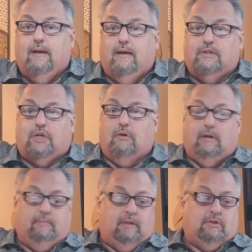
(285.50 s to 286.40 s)
showed
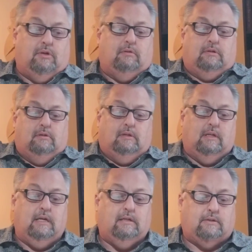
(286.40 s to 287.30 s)
up to church on
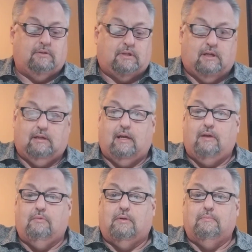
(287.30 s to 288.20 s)
an Easter Sunday
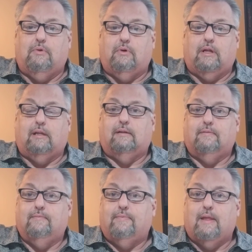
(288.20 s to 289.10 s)
one
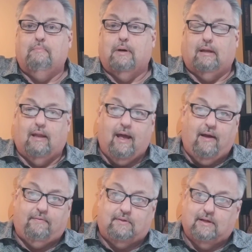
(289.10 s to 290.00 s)
morning, but
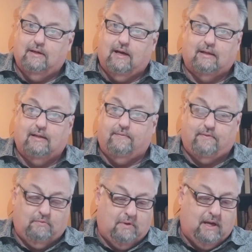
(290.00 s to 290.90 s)
left a
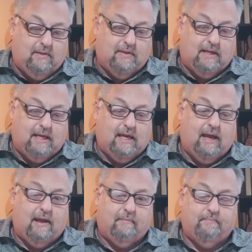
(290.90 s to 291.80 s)
different way than he
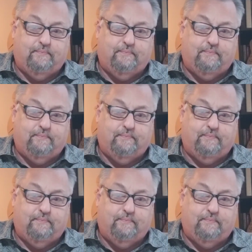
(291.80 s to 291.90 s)
came.